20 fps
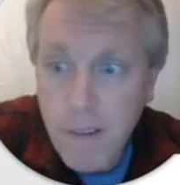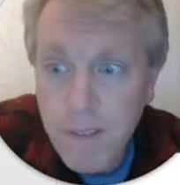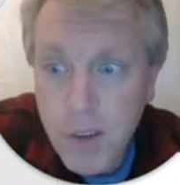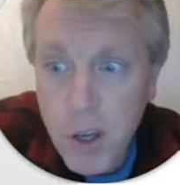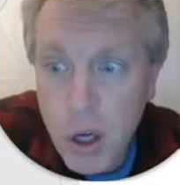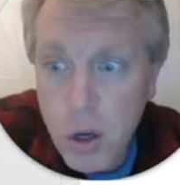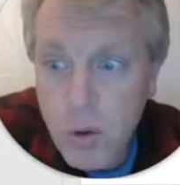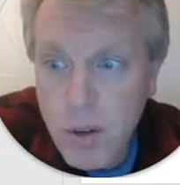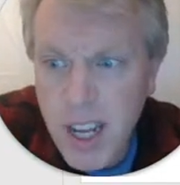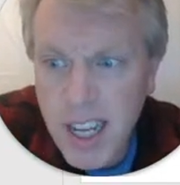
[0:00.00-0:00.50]

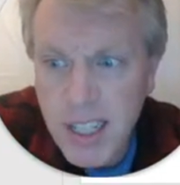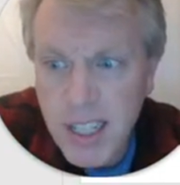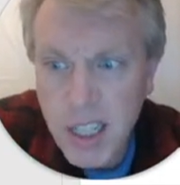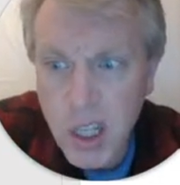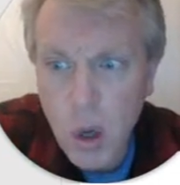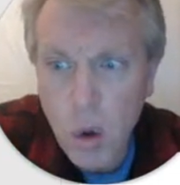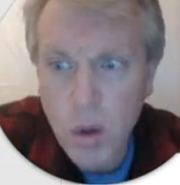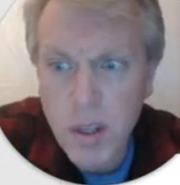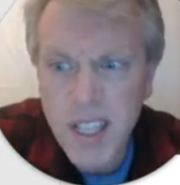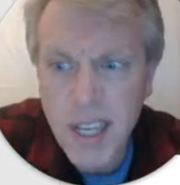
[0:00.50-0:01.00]
you test
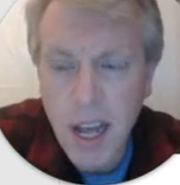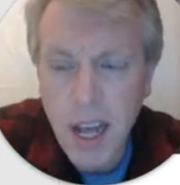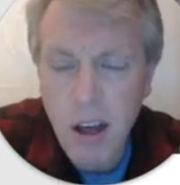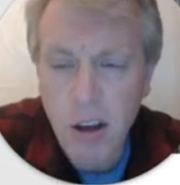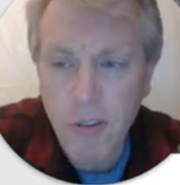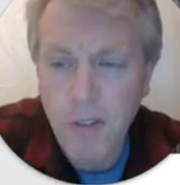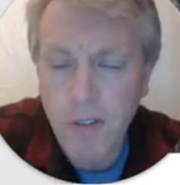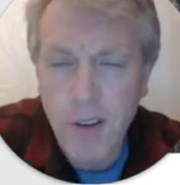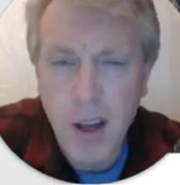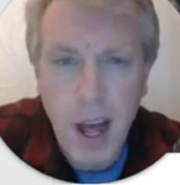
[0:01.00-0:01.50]

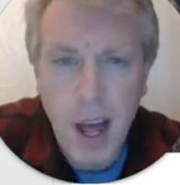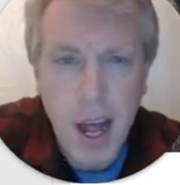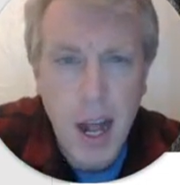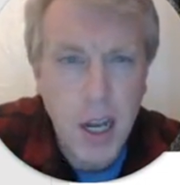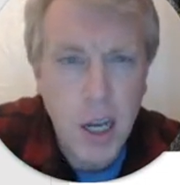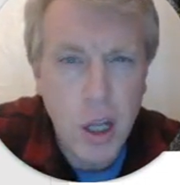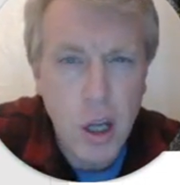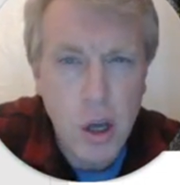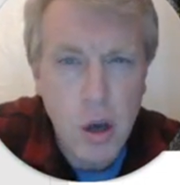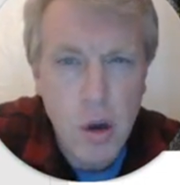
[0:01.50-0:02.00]
yourself
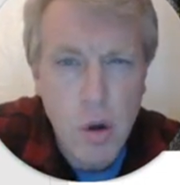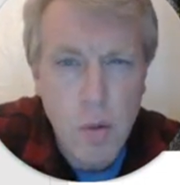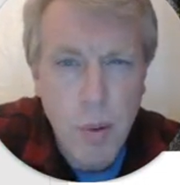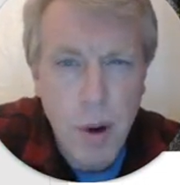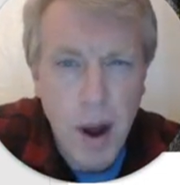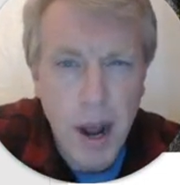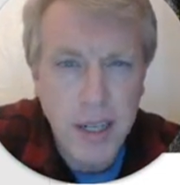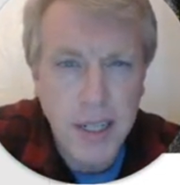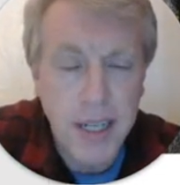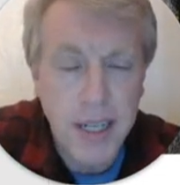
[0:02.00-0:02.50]
and you
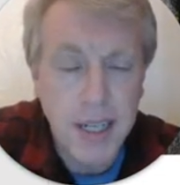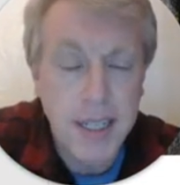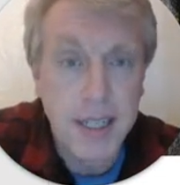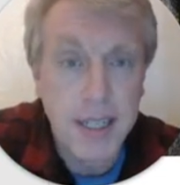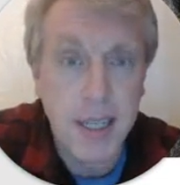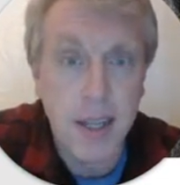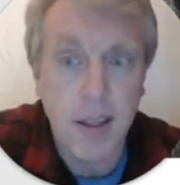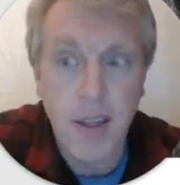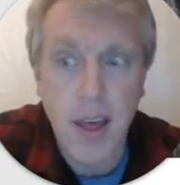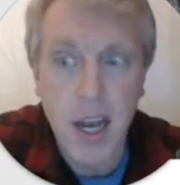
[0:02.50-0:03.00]
practice,
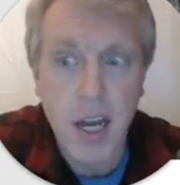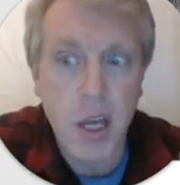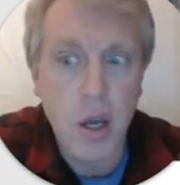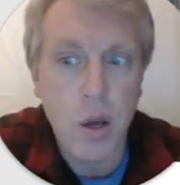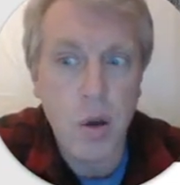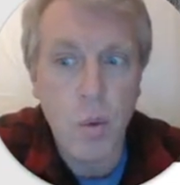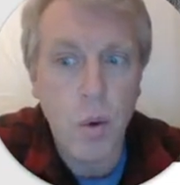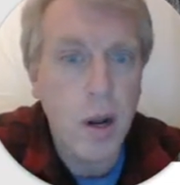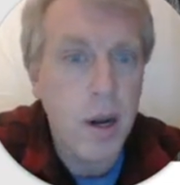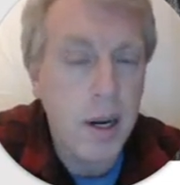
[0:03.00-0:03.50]
then
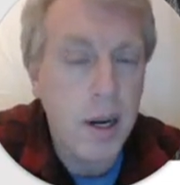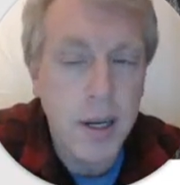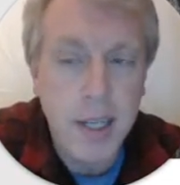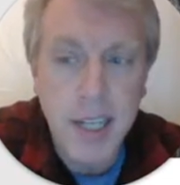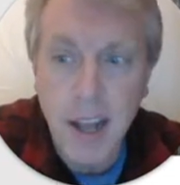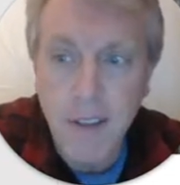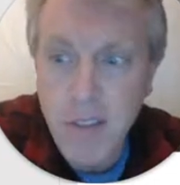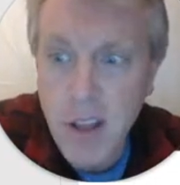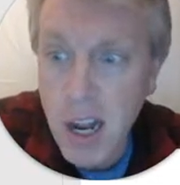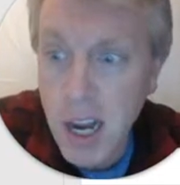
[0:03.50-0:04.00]
you will
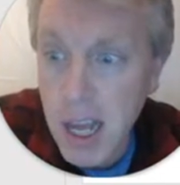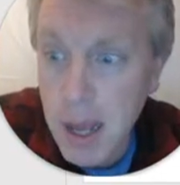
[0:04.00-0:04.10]
definitely